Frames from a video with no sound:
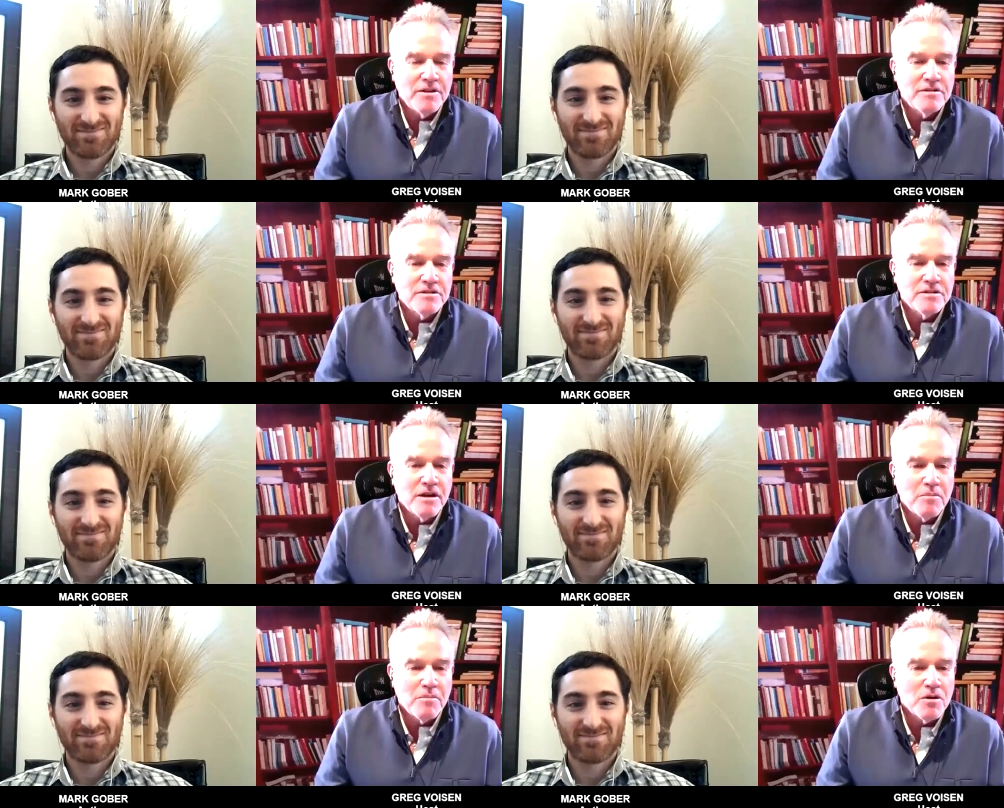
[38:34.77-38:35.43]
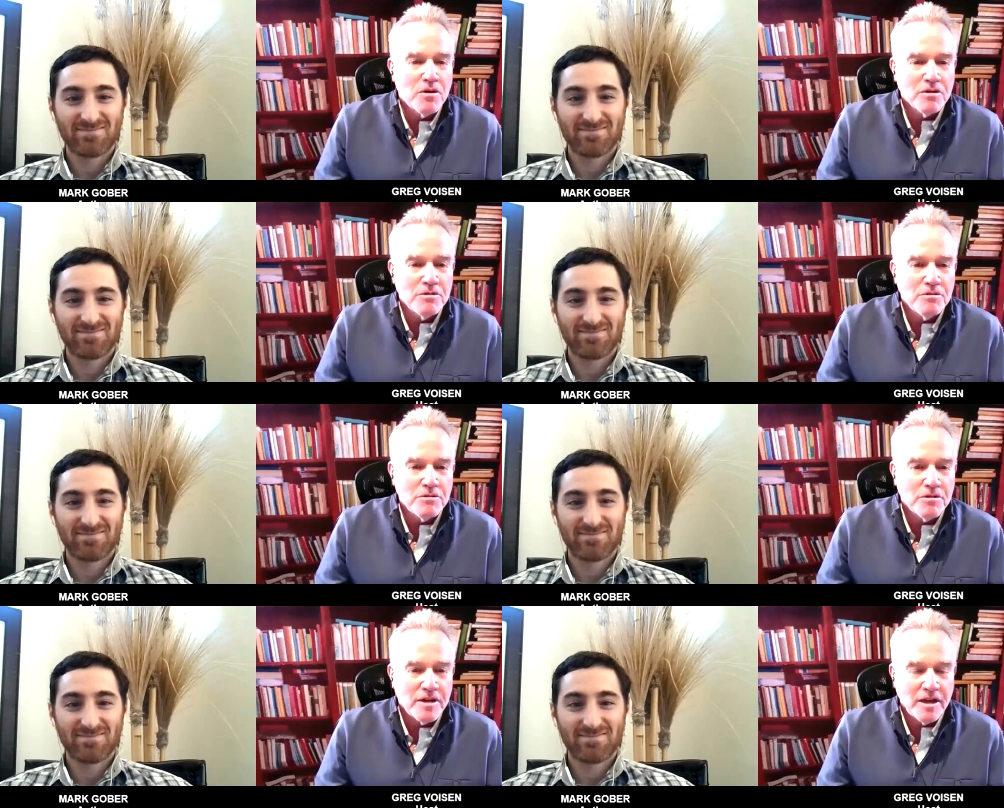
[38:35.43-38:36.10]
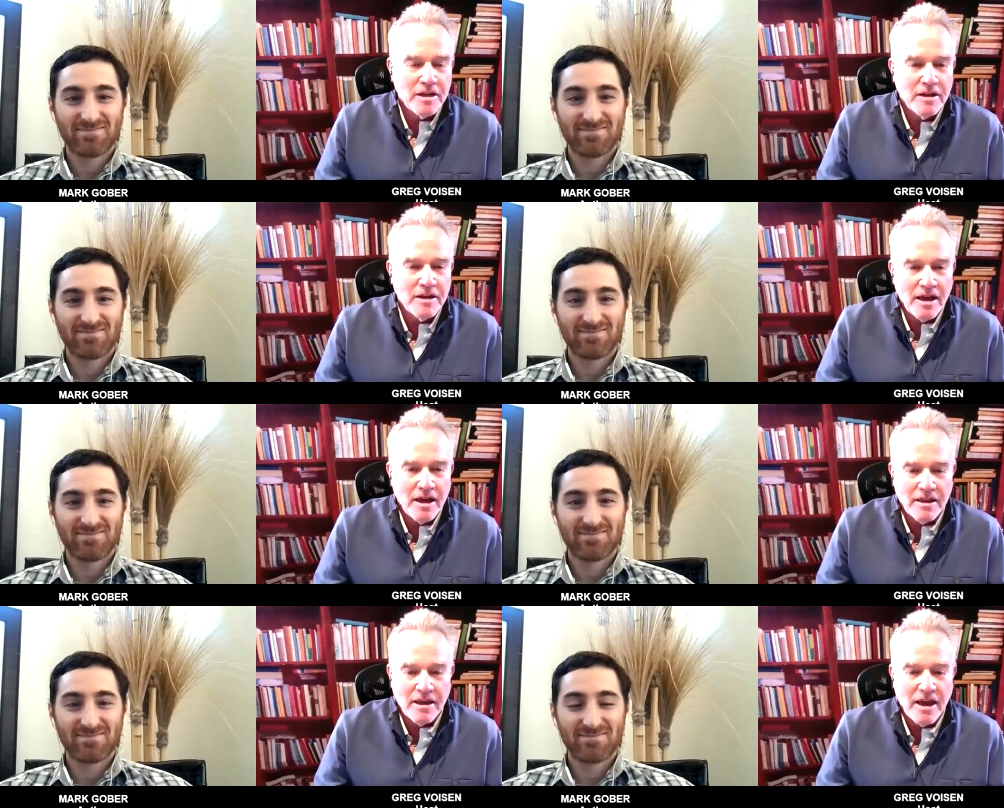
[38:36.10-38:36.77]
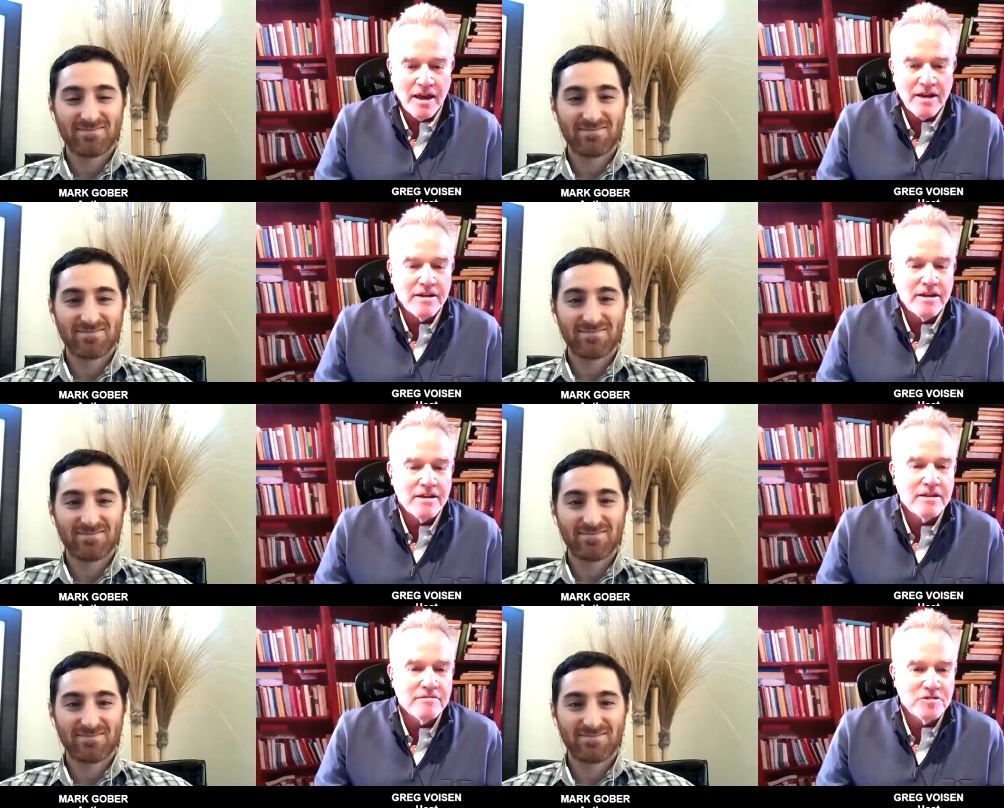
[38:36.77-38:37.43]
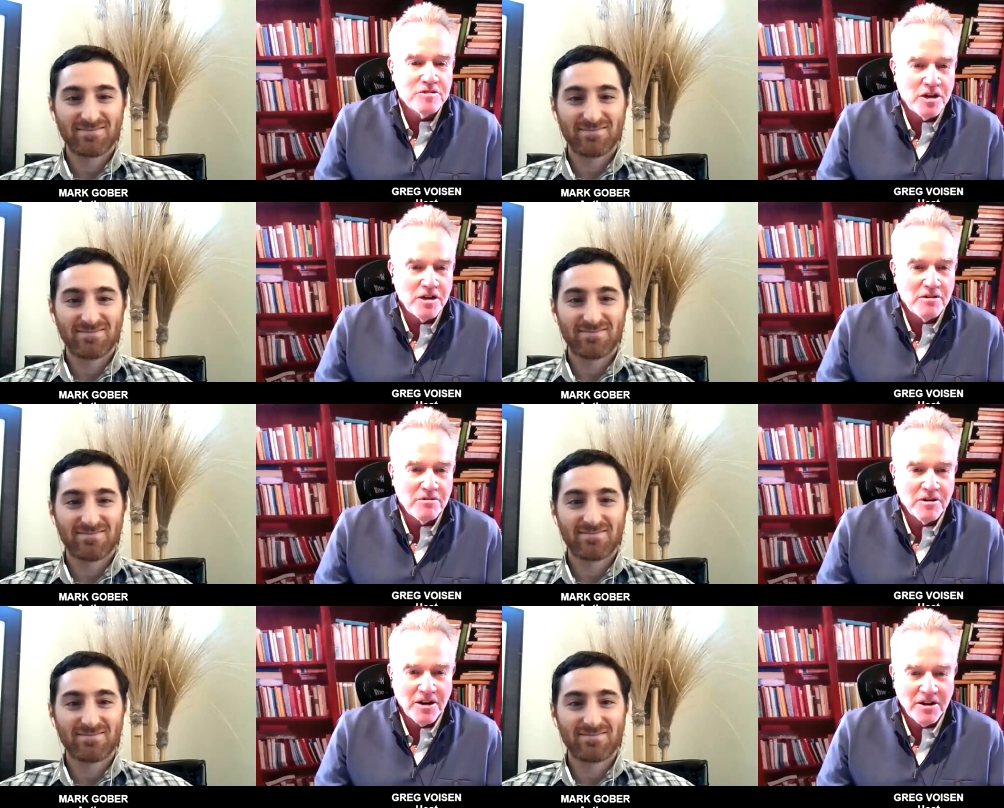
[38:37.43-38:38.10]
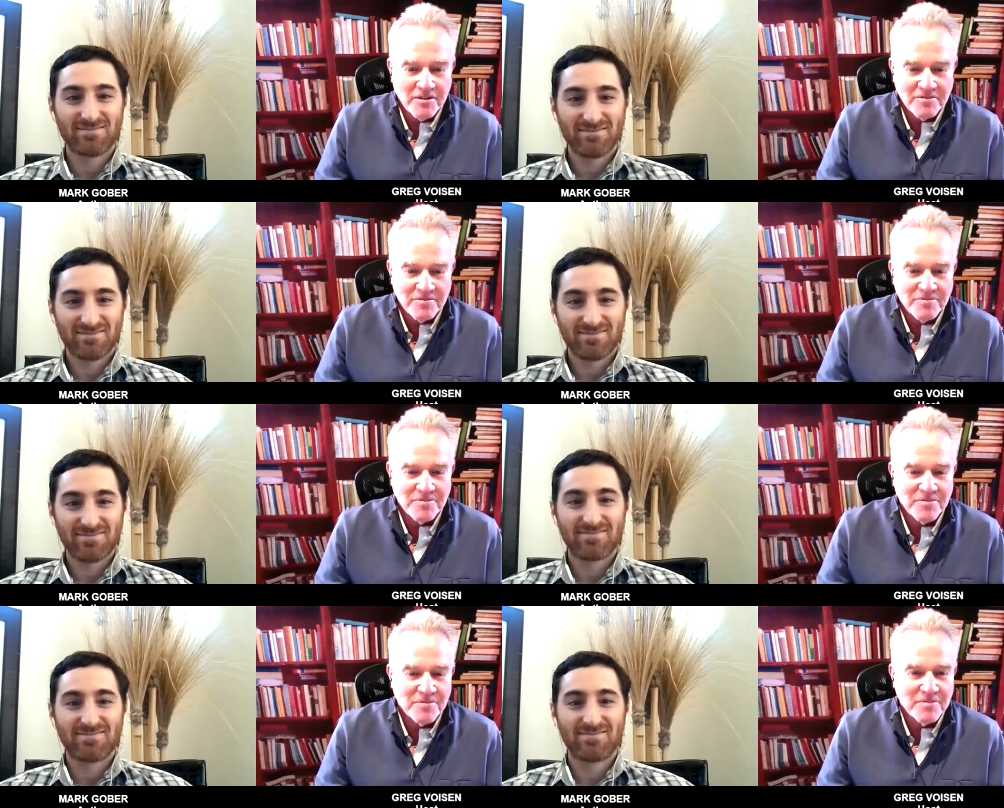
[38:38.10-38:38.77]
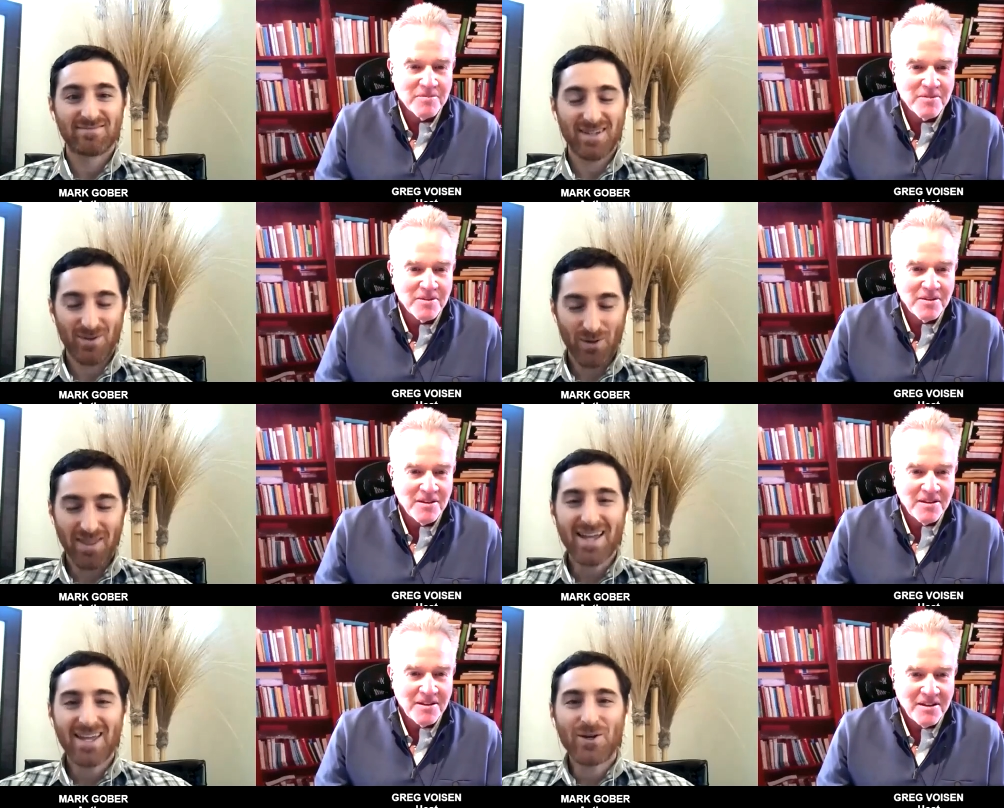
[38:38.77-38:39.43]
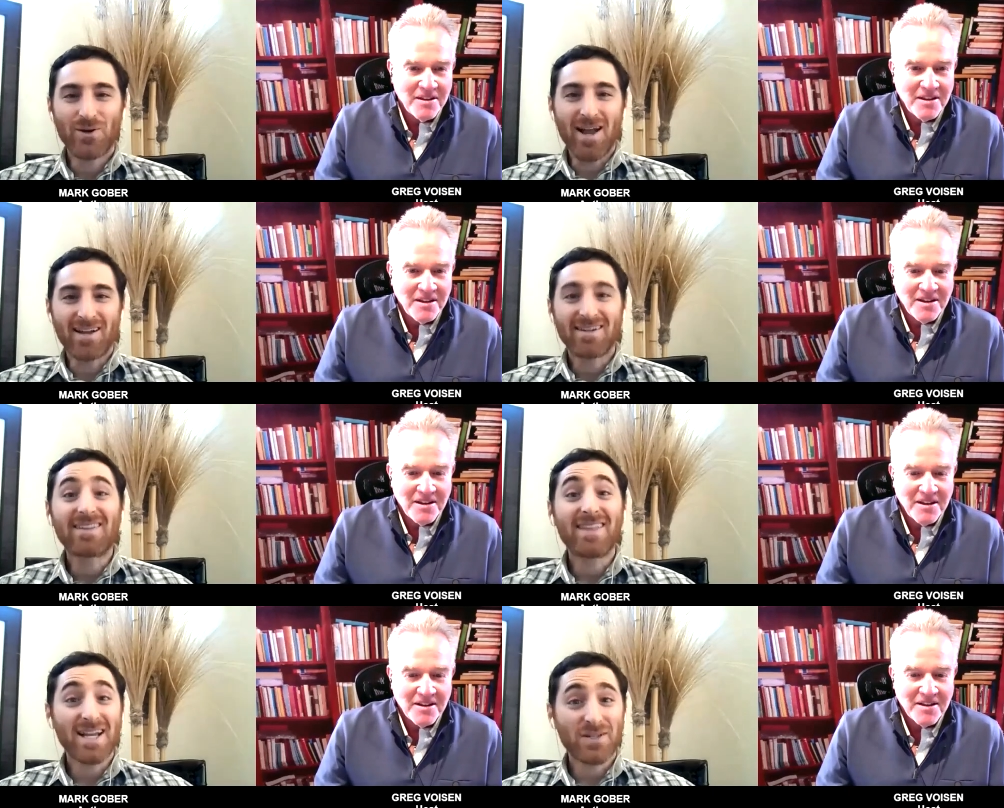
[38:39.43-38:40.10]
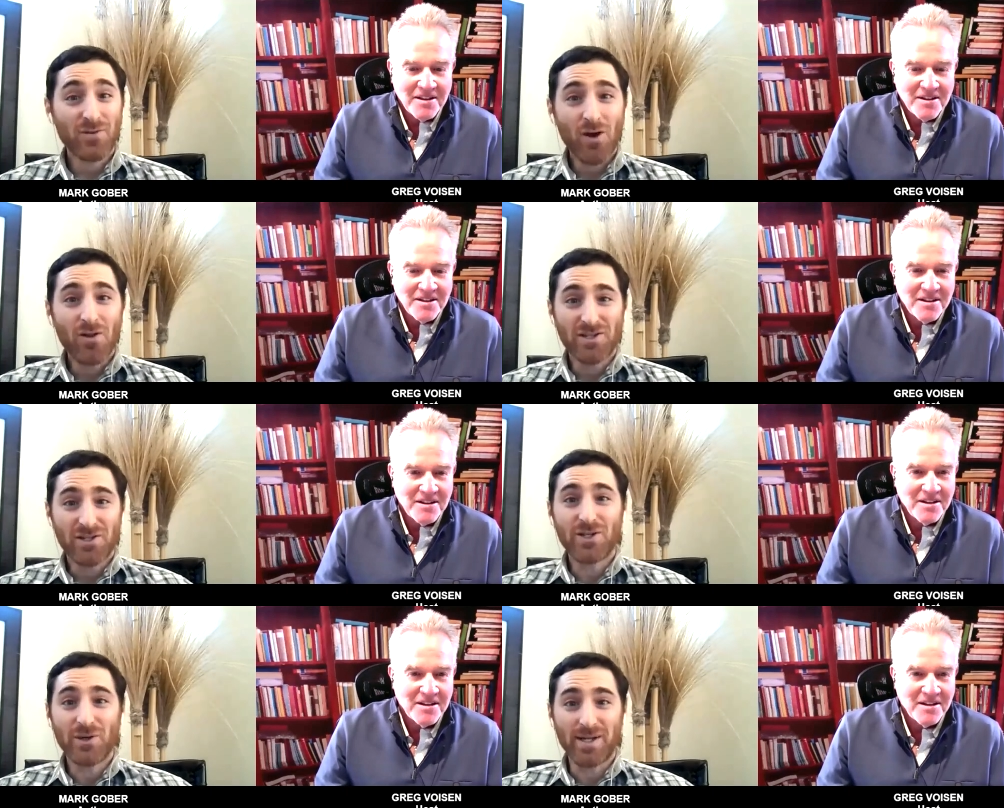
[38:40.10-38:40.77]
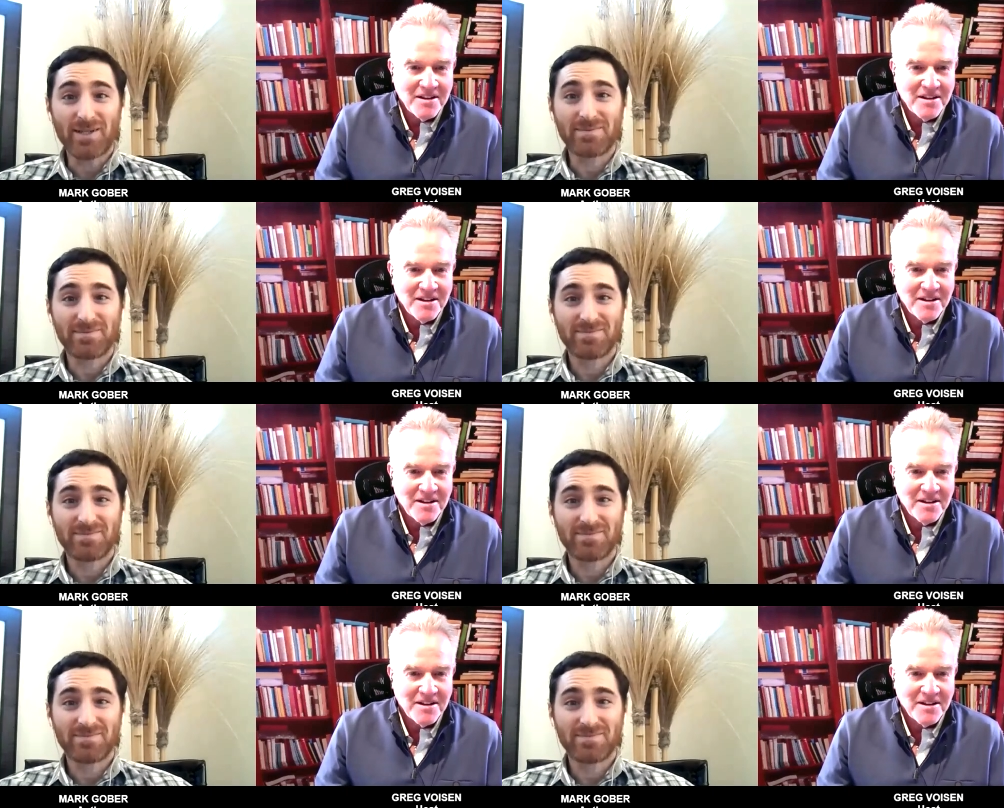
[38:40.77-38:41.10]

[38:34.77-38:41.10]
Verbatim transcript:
Speaker 1: this uh, Martin Luther King Day, the 18th of January.
Speaker 2: Thank you, Greg. And thanks for all that you're doing.